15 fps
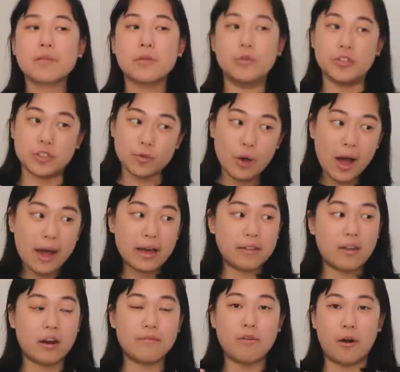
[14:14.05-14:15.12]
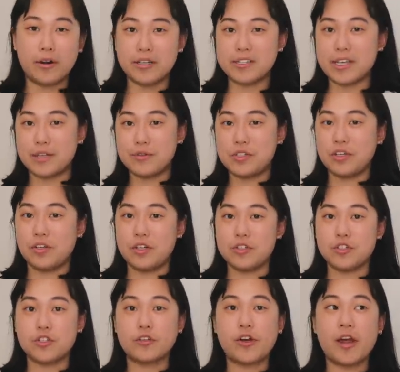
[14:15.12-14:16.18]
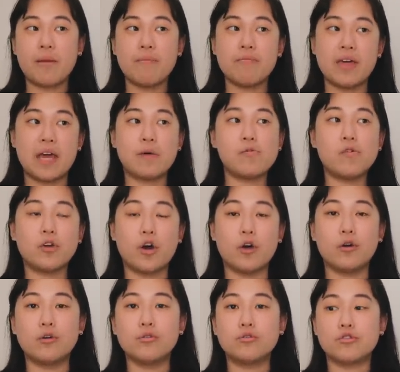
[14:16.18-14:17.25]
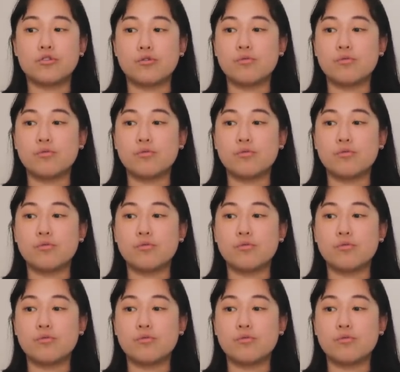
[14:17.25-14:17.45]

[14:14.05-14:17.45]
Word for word: which is why a lot of artists that you see on Instagram, they will go